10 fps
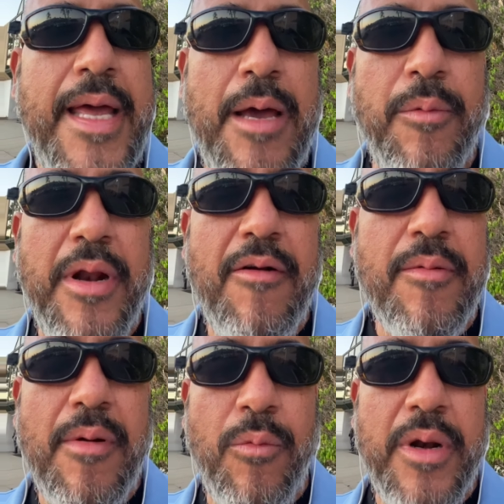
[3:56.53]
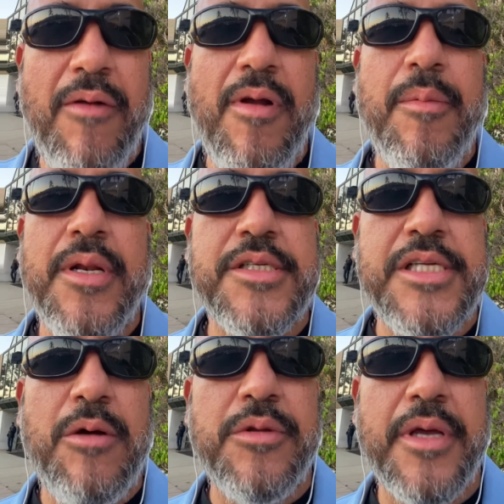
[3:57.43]
And whatever whatever I'm going to
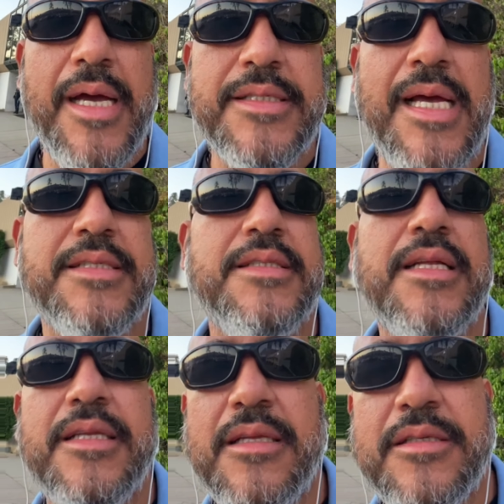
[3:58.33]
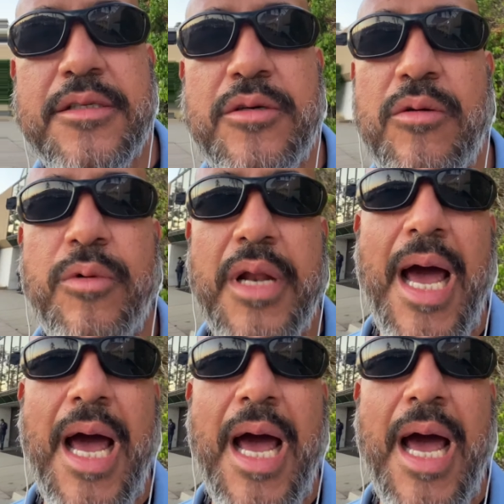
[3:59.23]
share with you guys has nothing to do with what